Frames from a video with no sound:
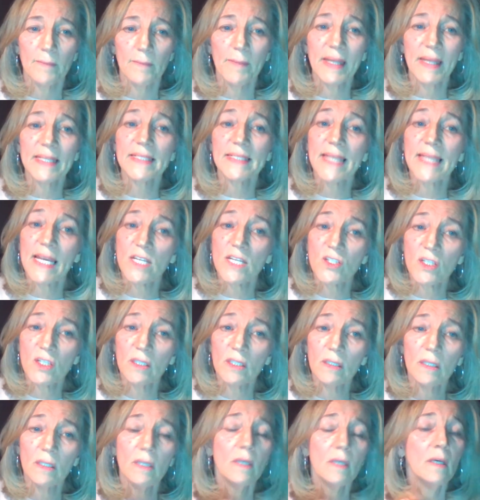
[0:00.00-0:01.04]

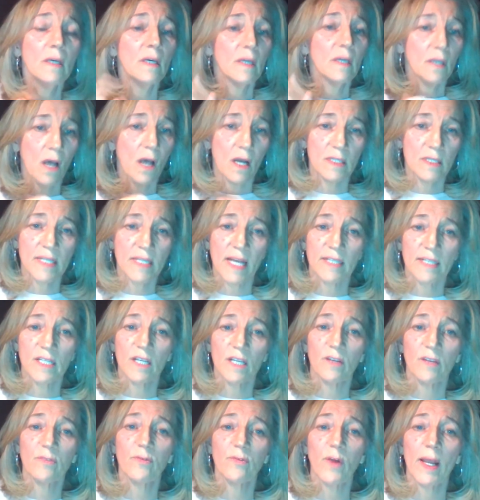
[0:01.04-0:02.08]
Meditation,
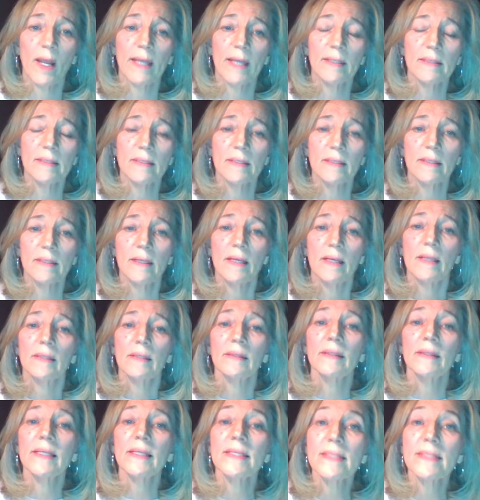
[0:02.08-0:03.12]
contacting a friend,
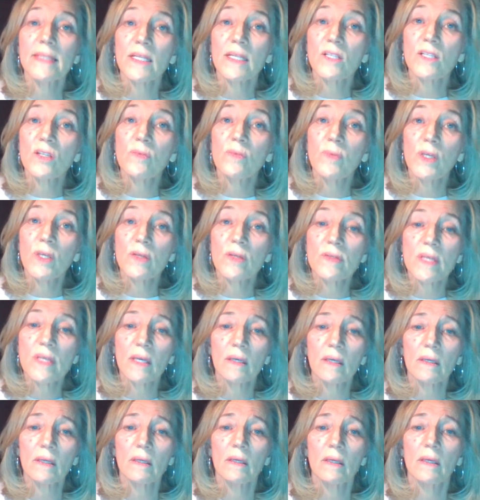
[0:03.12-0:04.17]
listening to
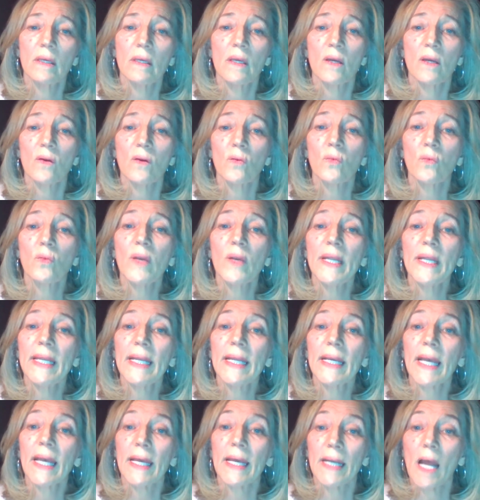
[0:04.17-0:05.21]
music,
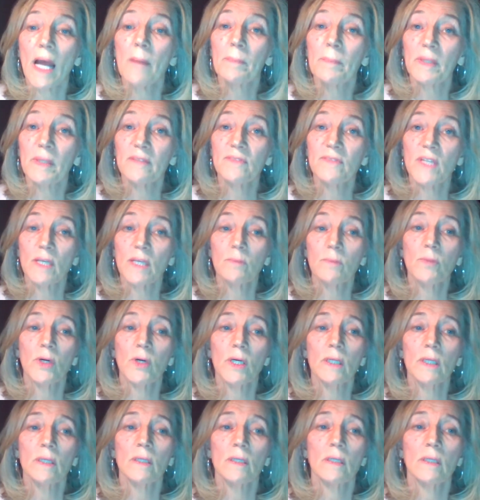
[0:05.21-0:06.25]
reading an uplifting
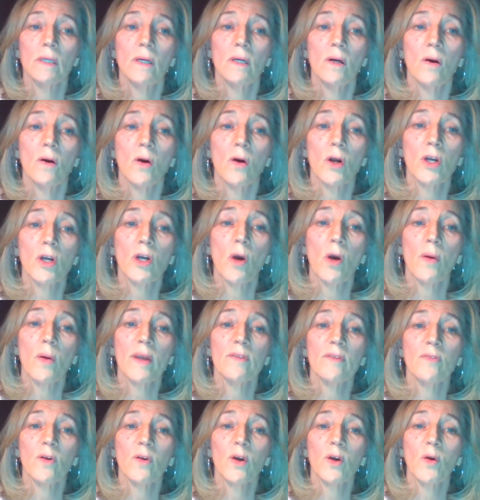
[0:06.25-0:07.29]
book, or
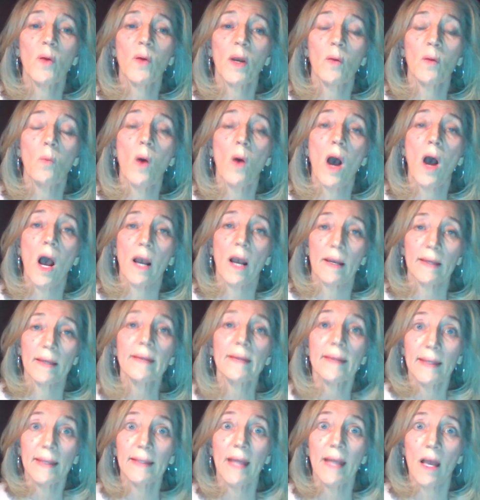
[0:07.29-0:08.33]
going for a quick
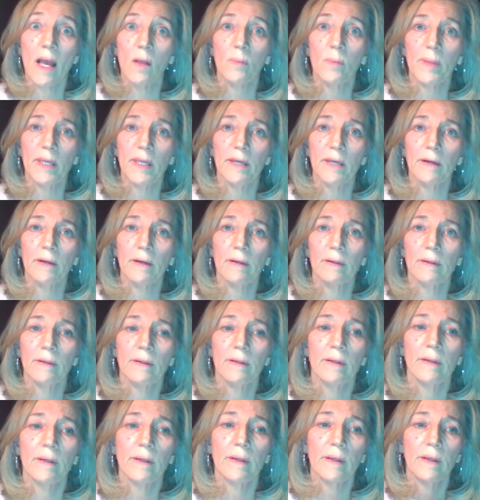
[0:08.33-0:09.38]
walk can help here.
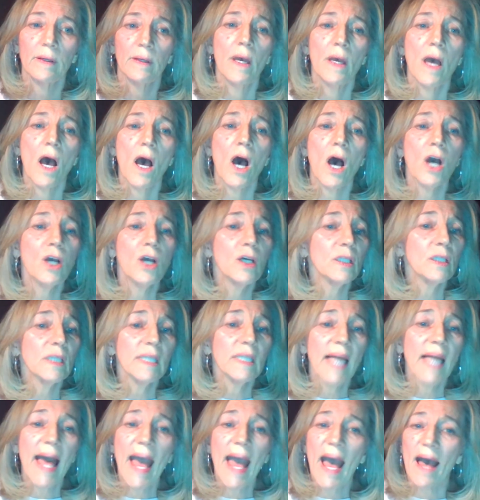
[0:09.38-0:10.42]
A good
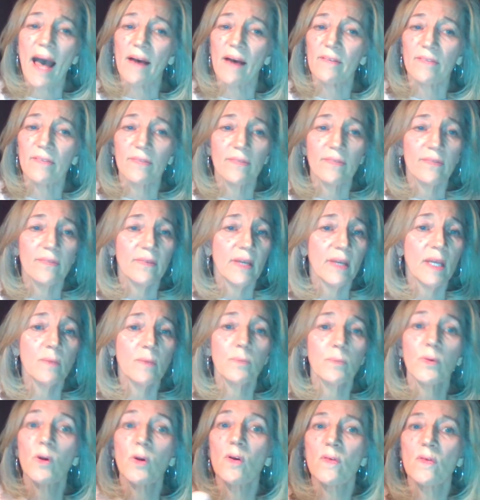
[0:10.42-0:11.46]
laugh
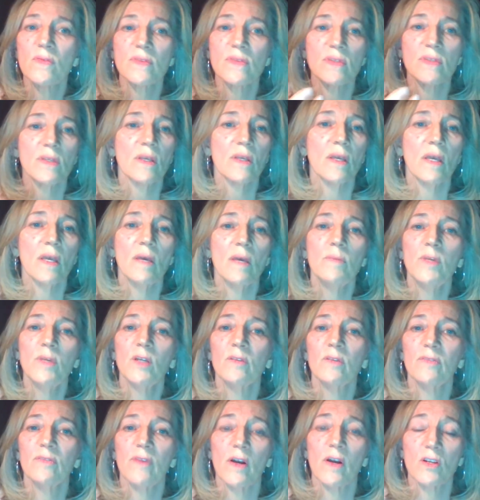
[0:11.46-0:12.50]
improves
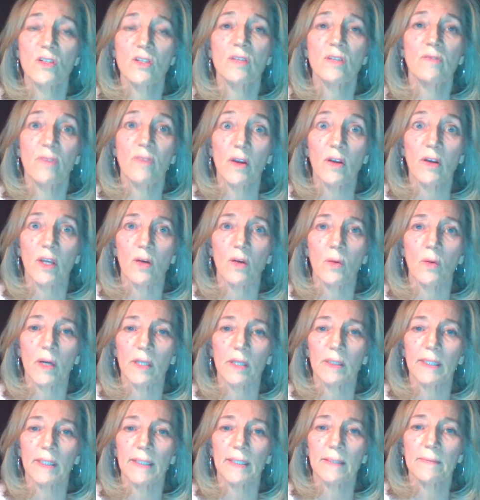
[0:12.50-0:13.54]
immune function very
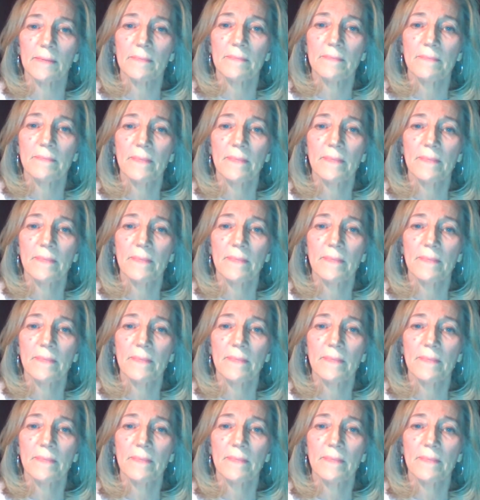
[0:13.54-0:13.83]
quickly.